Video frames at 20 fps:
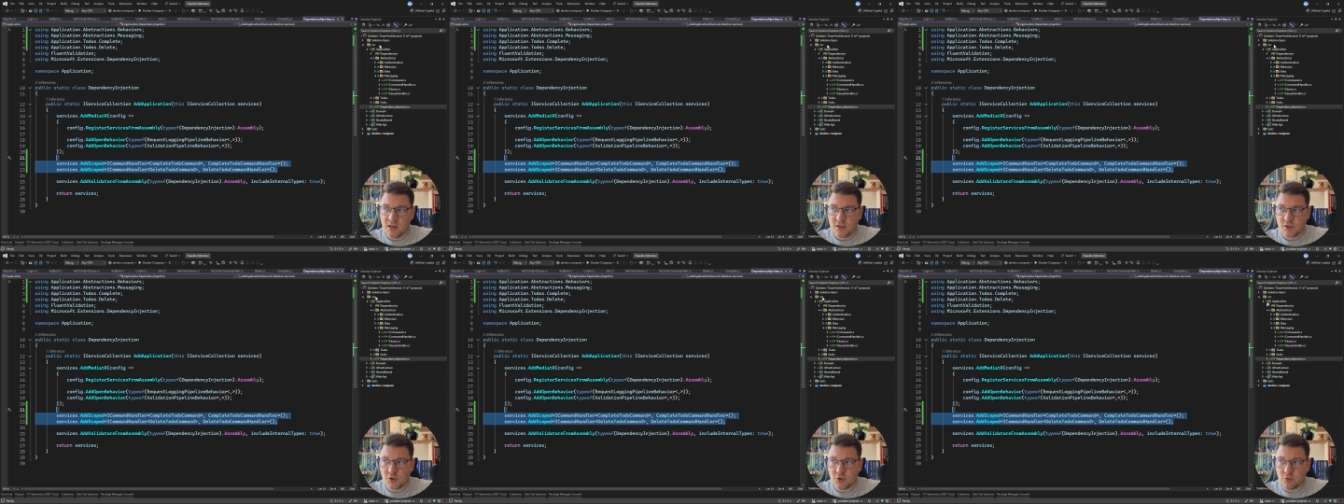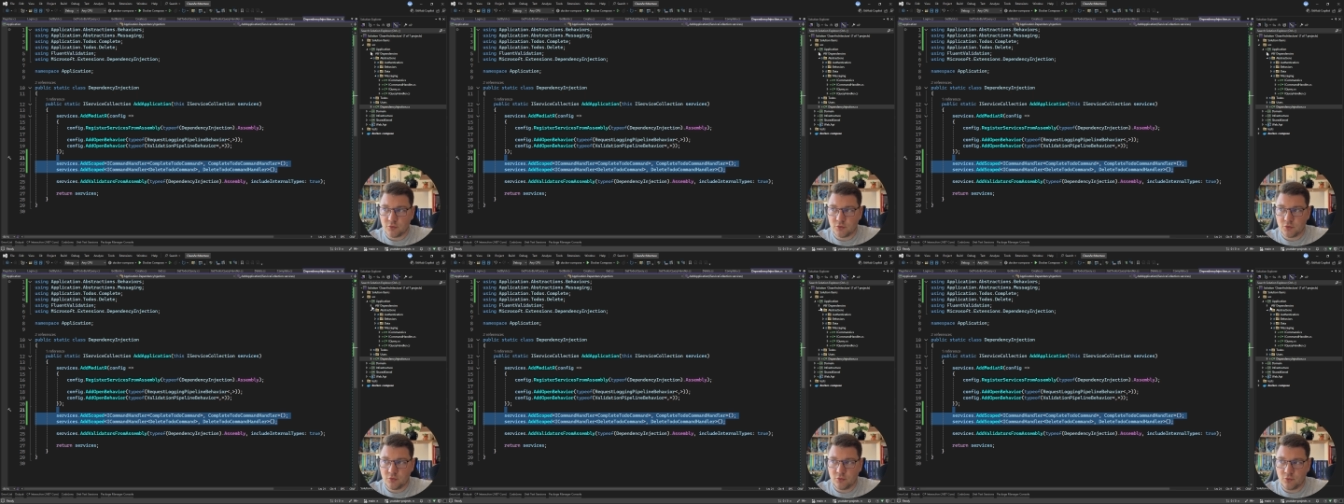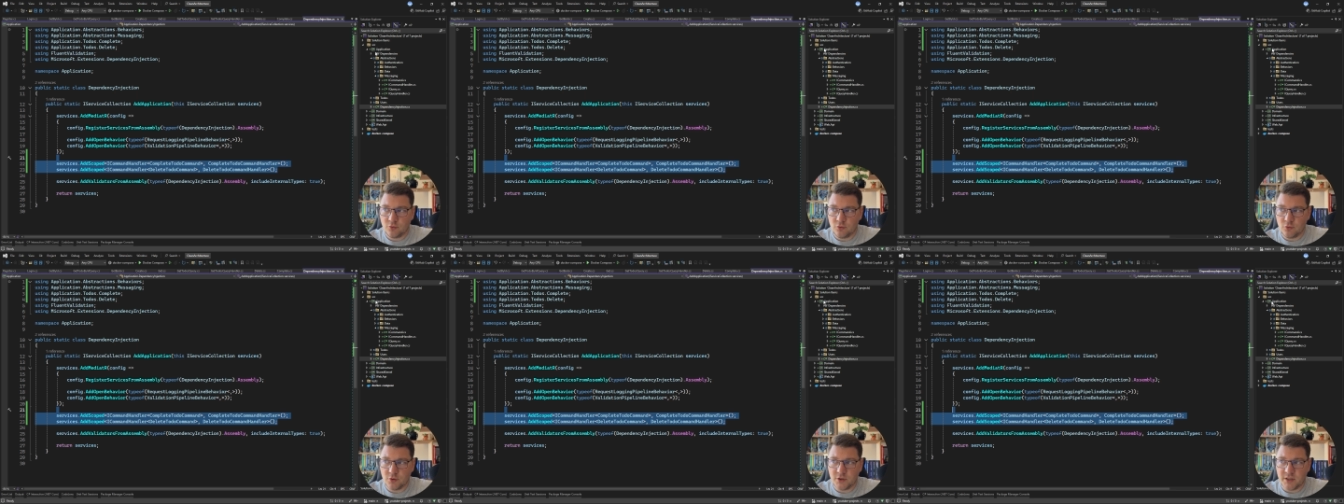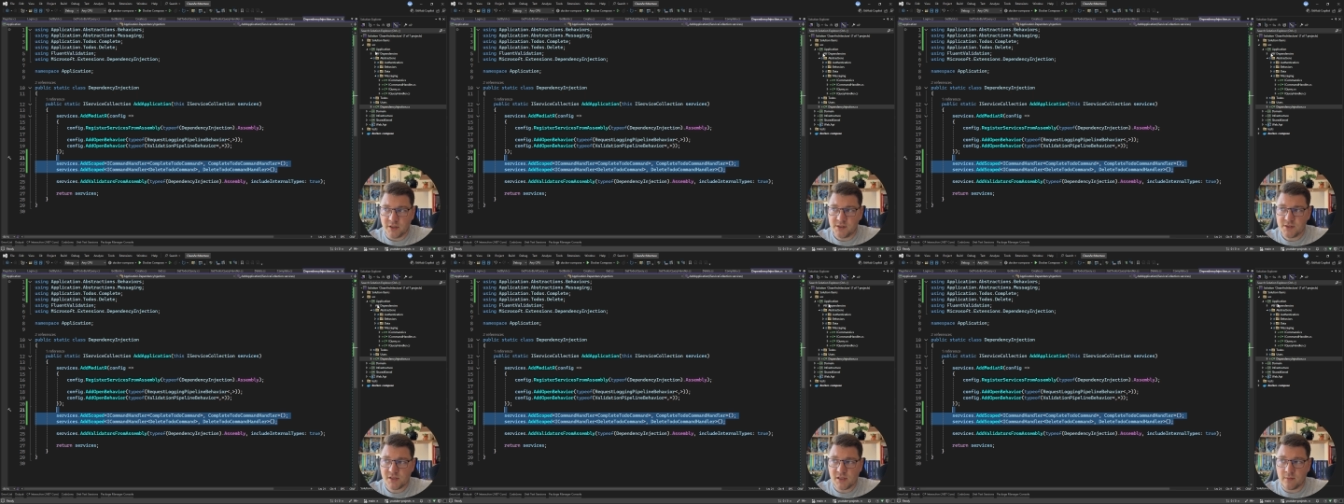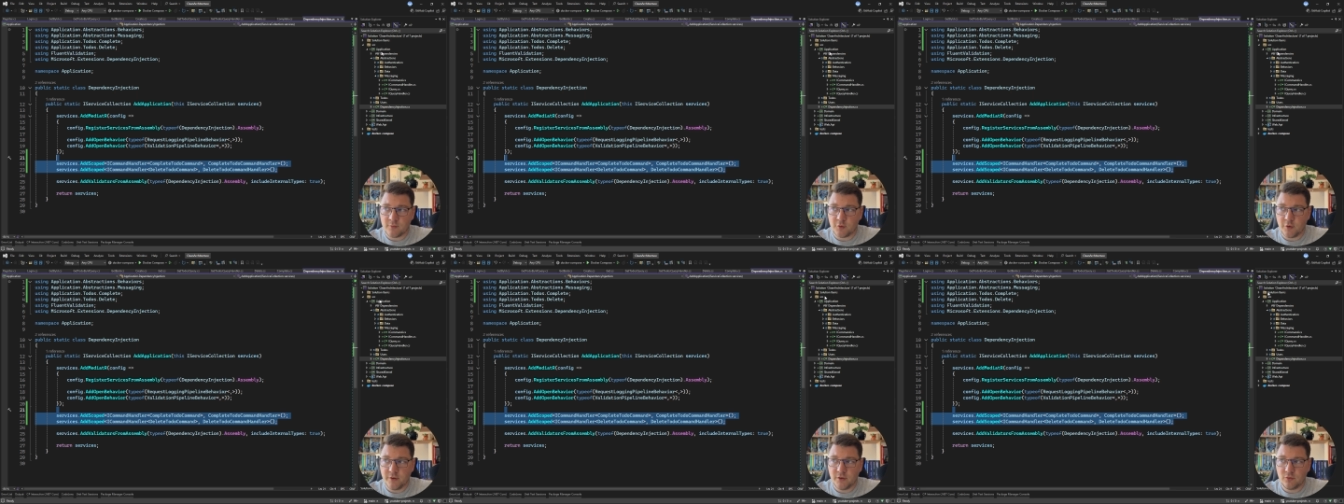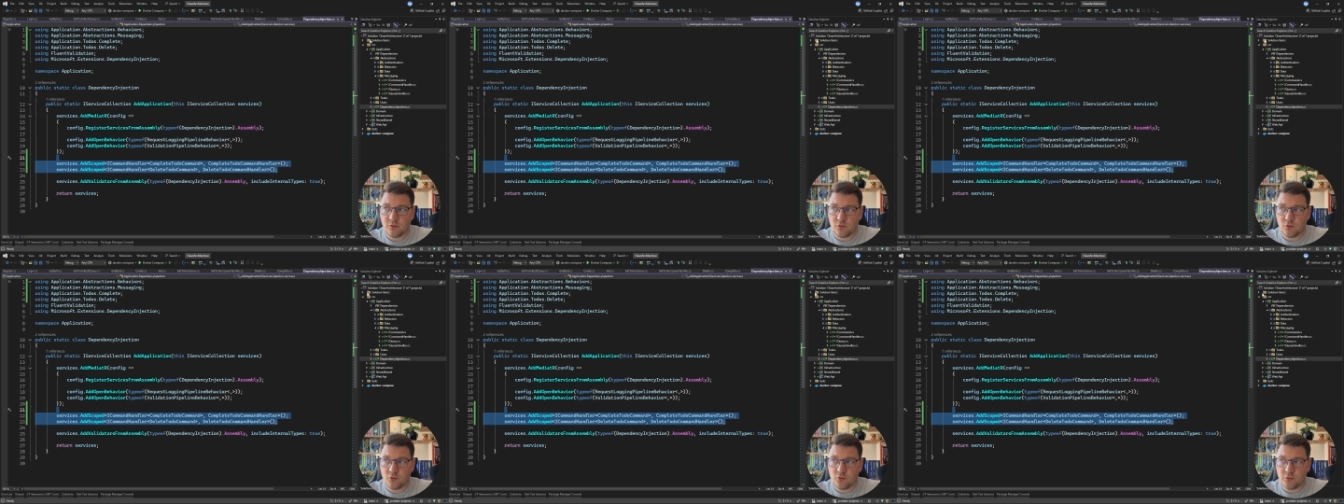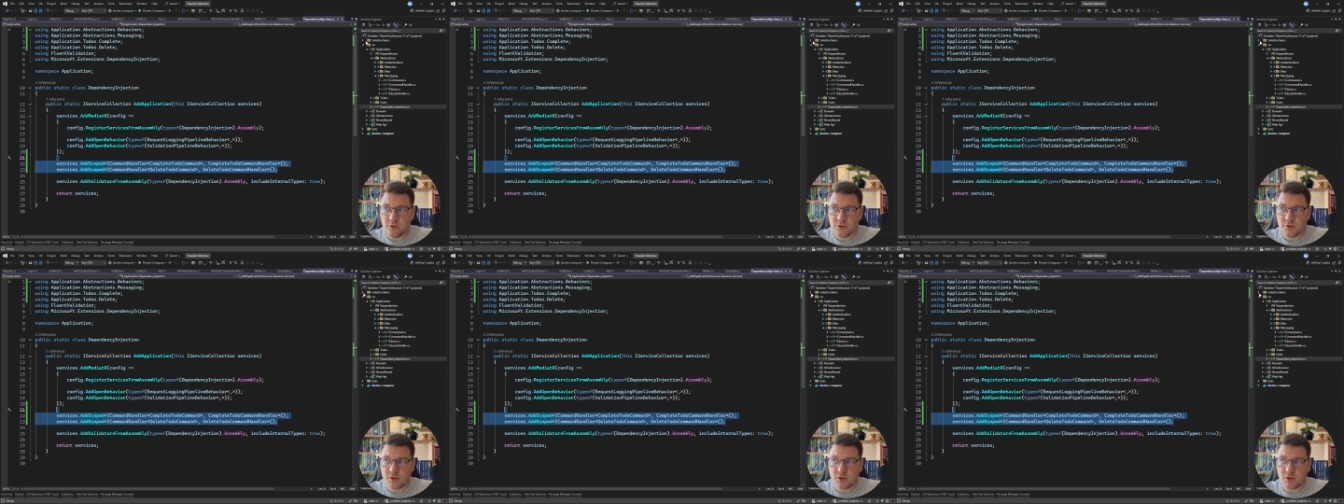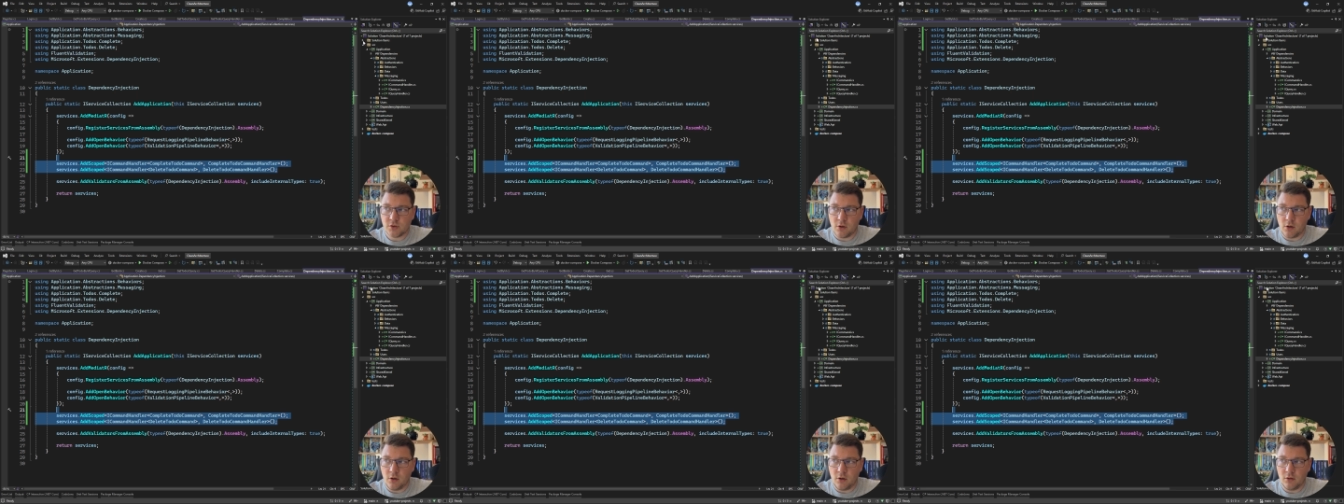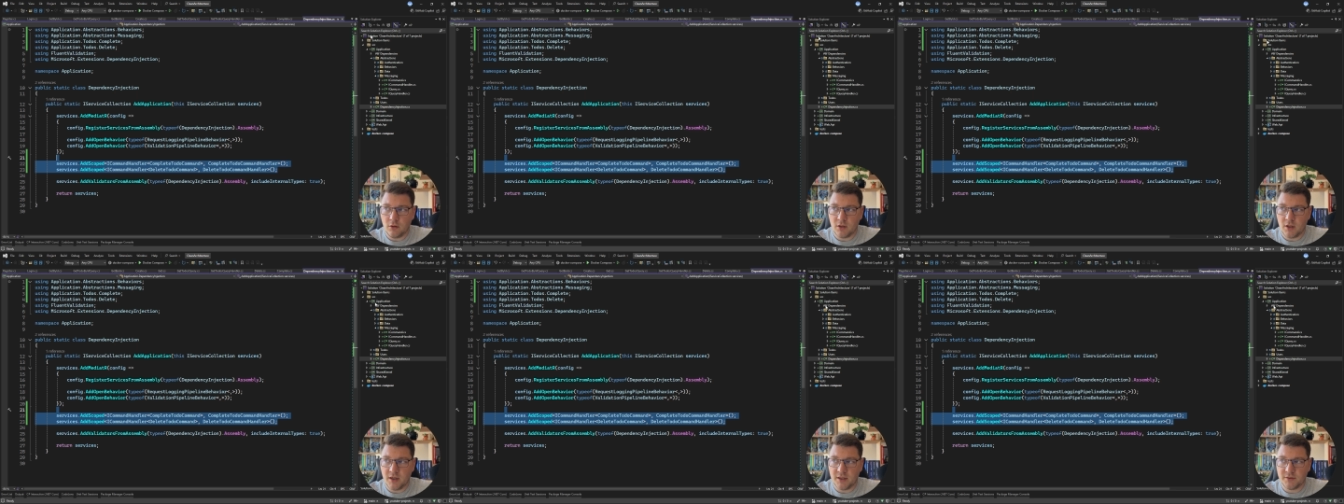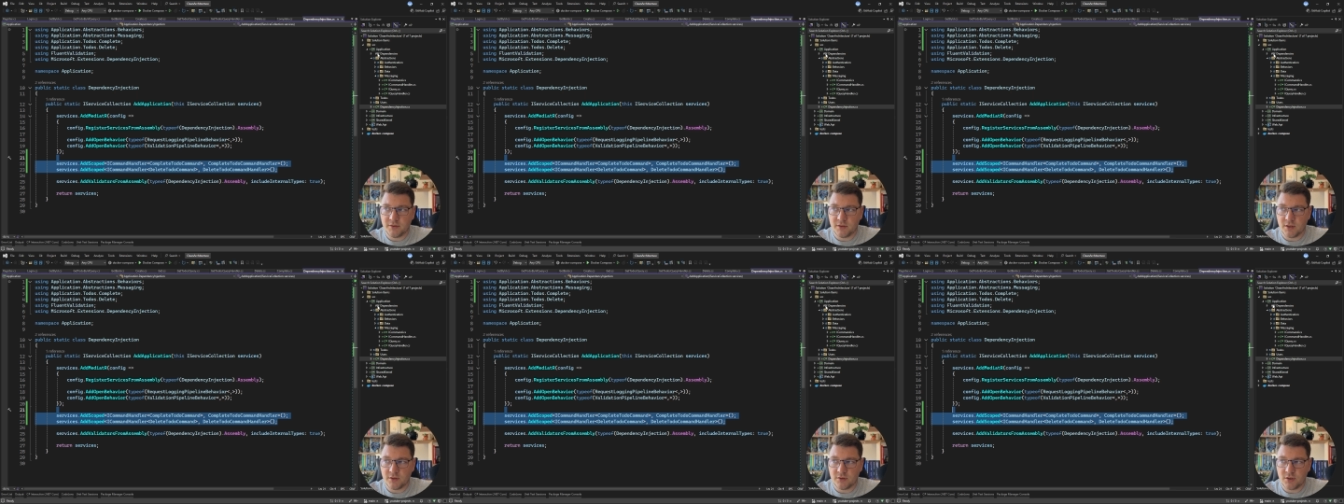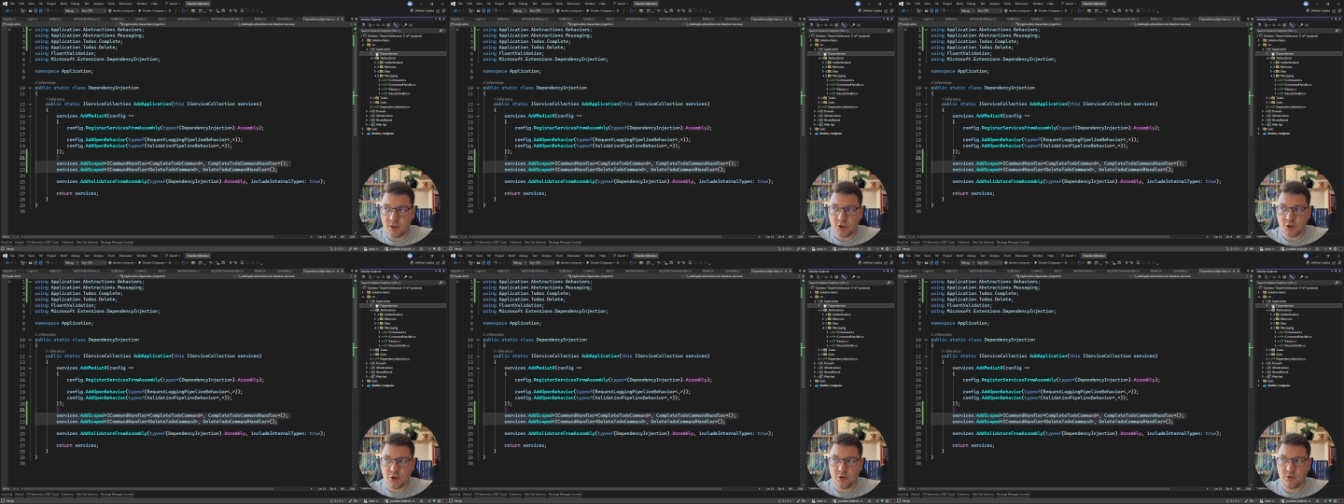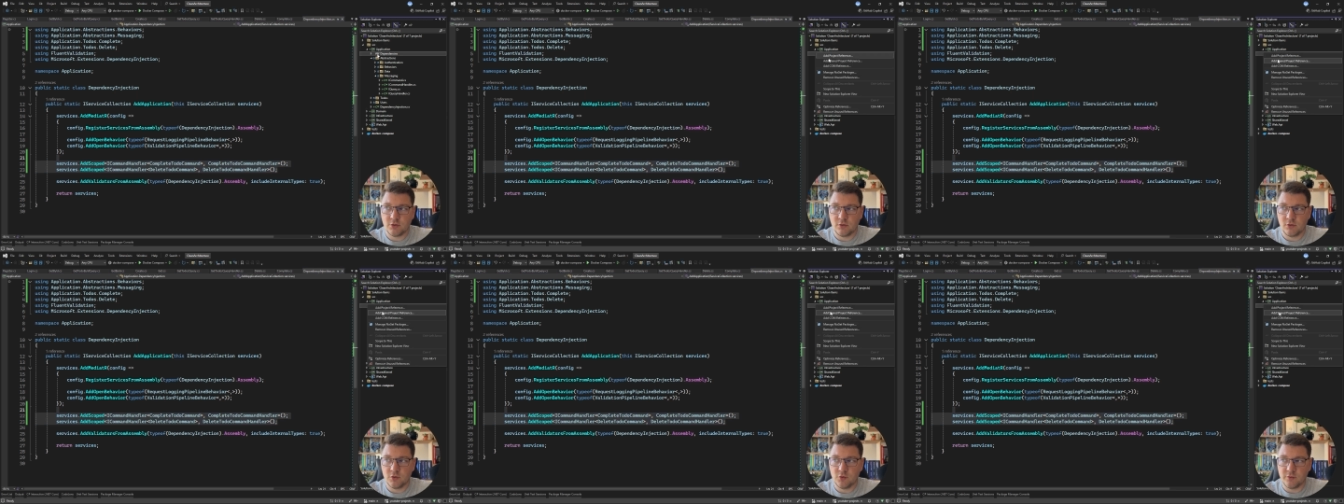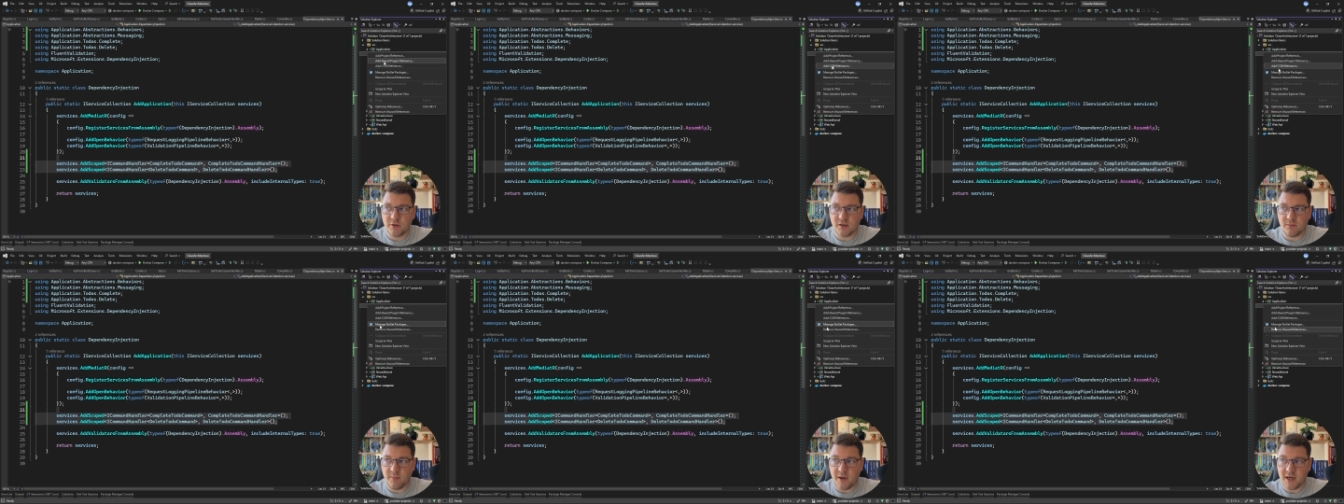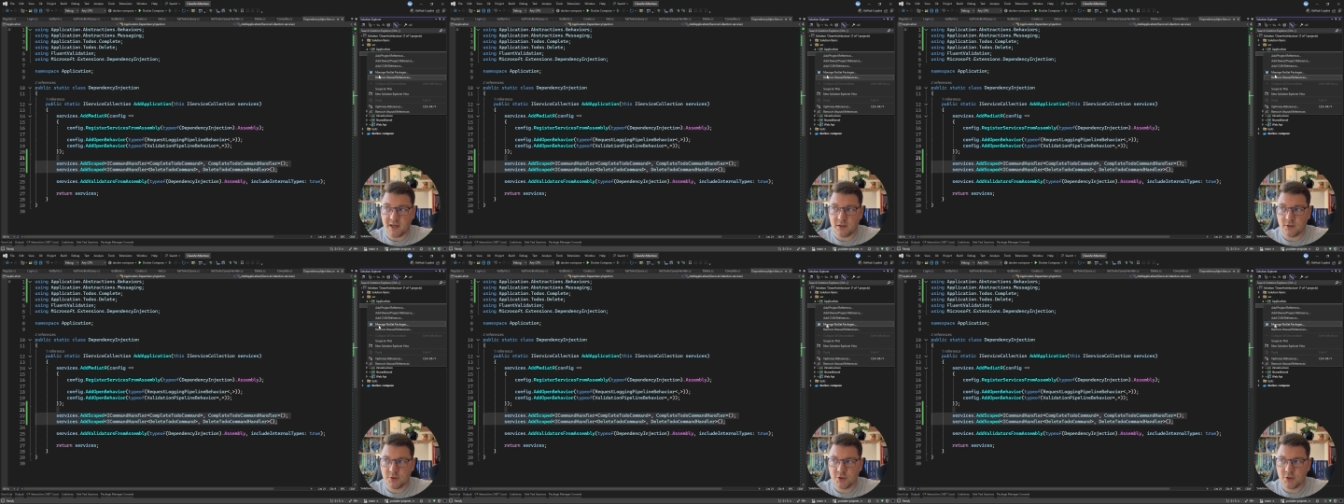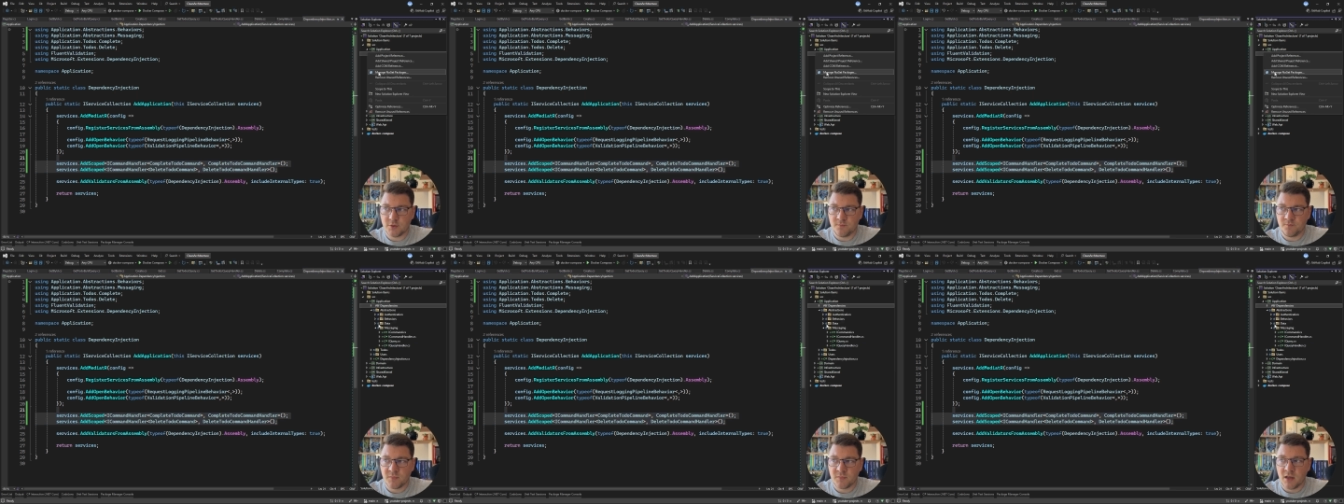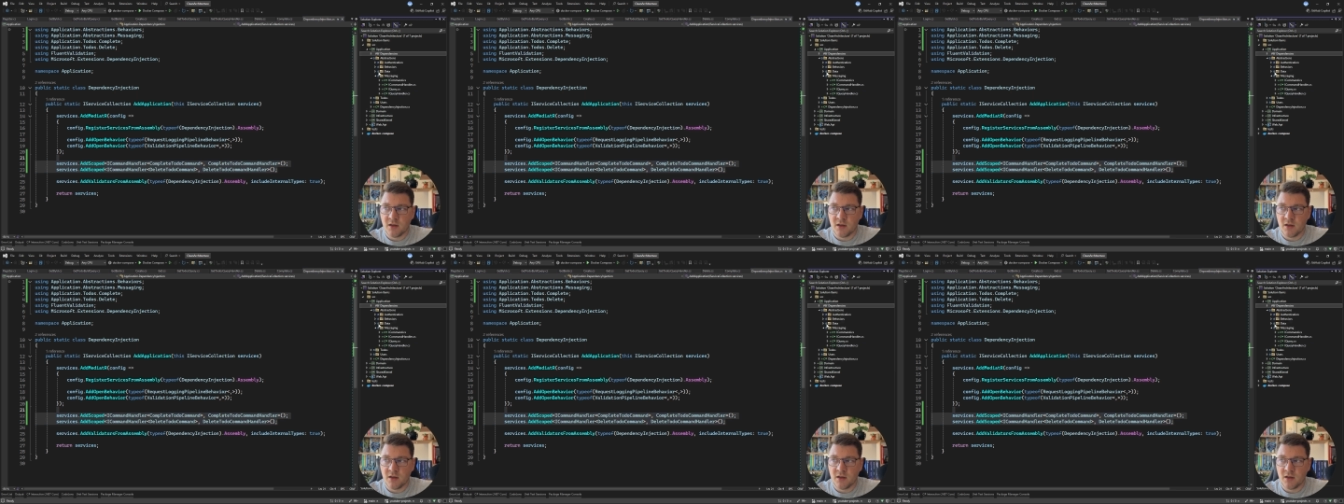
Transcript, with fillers: So to do this, I'm going to install an additional NuGet package.